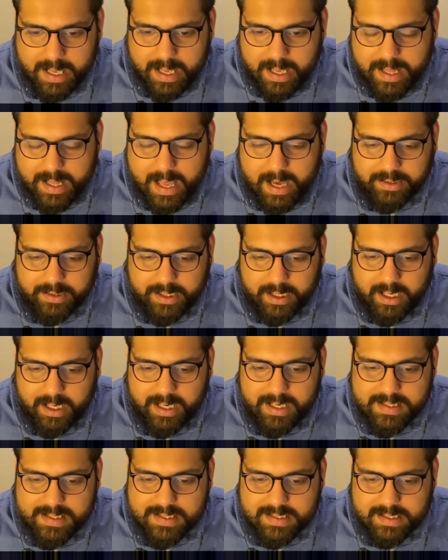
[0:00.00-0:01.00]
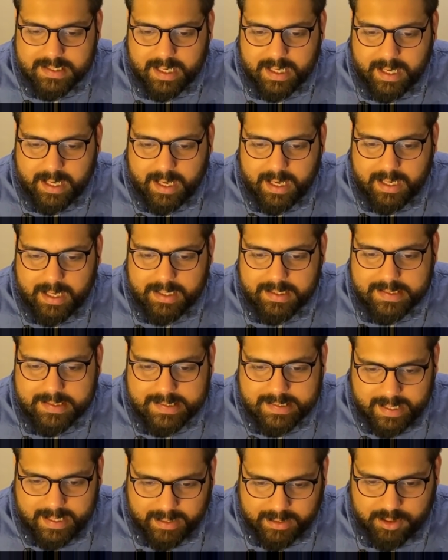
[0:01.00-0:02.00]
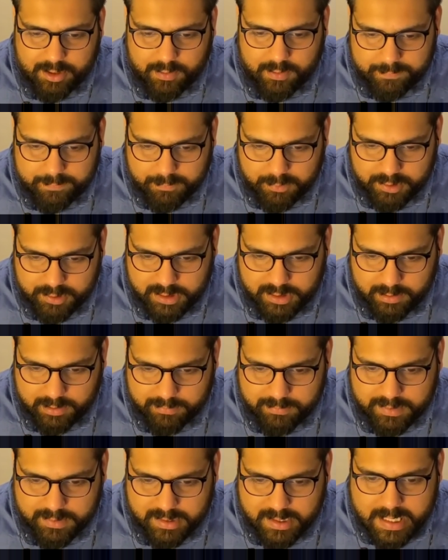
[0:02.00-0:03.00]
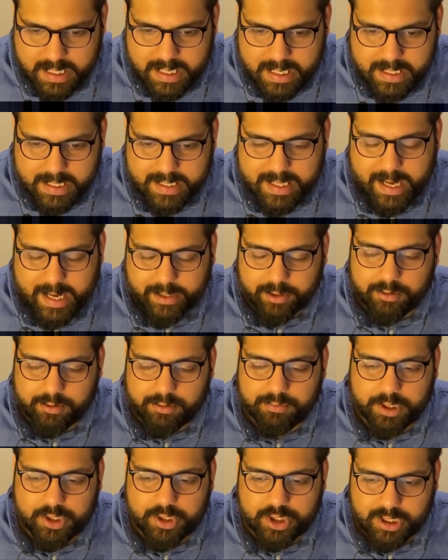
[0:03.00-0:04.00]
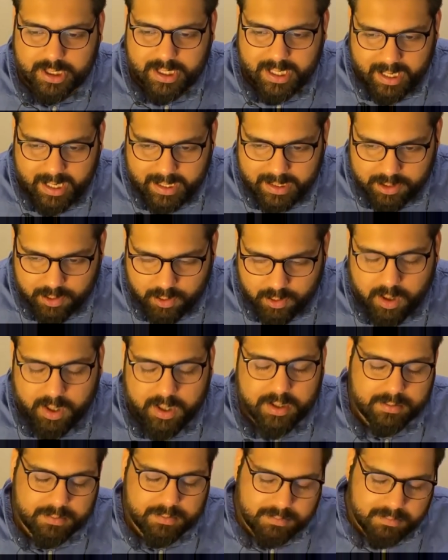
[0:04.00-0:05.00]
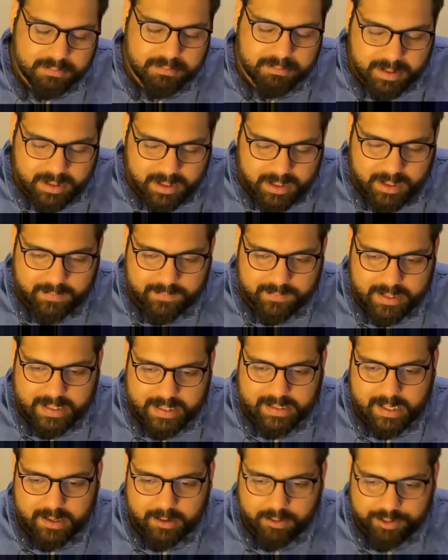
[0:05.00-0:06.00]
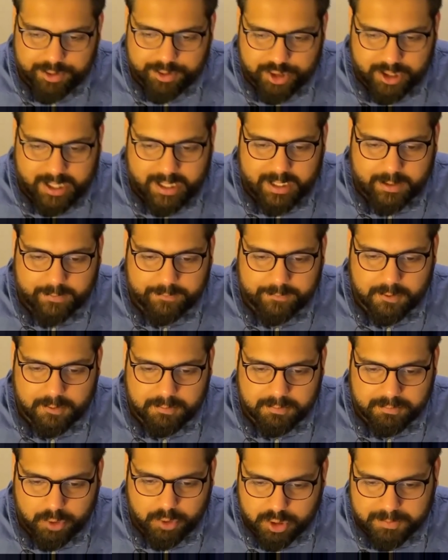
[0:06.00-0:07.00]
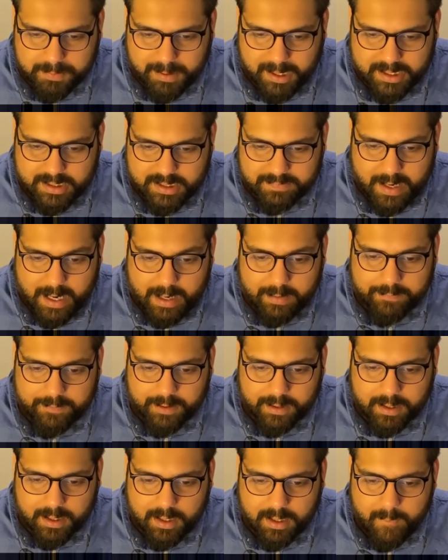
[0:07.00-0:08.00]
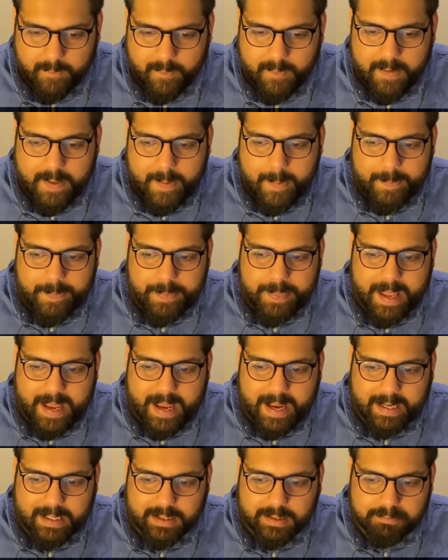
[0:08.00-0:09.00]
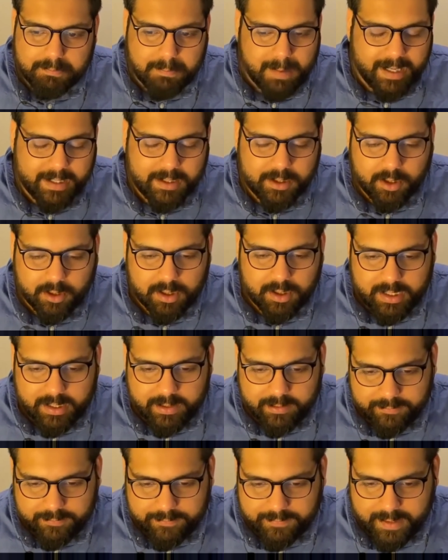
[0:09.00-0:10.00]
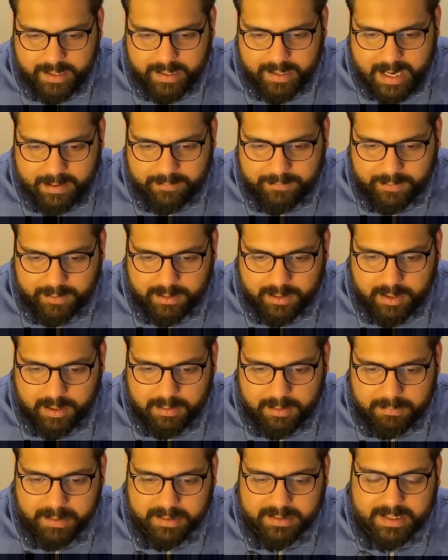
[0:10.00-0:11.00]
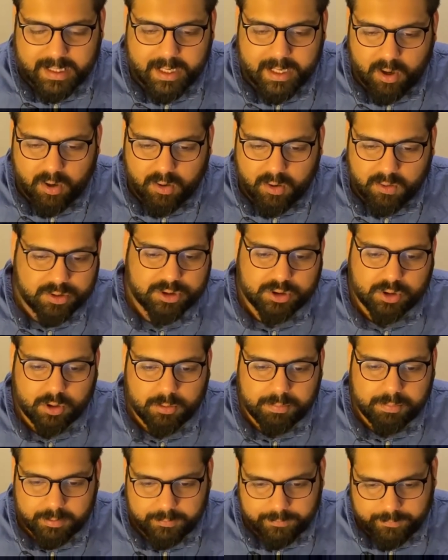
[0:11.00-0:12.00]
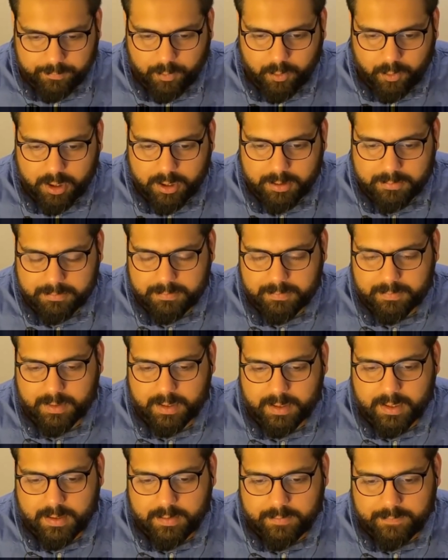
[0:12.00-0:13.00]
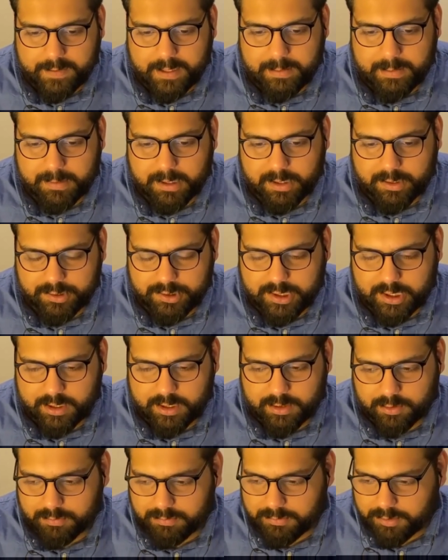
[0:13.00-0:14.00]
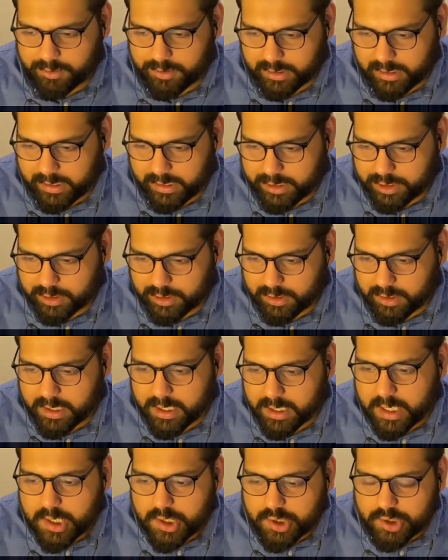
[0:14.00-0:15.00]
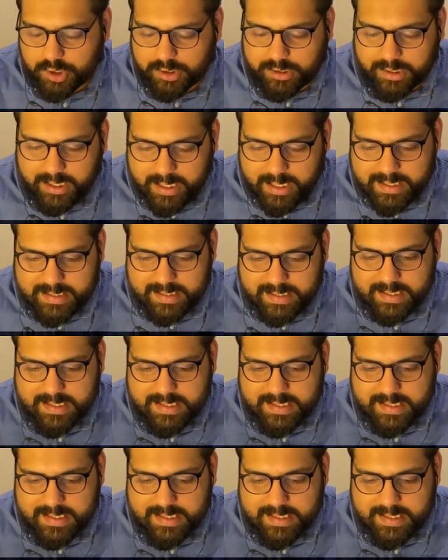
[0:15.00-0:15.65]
Now, there is a sect of Muslims that originate or believe that they originated from those parts of Africa that might not live in Africa, but they also perform female genital mutilation. So there is a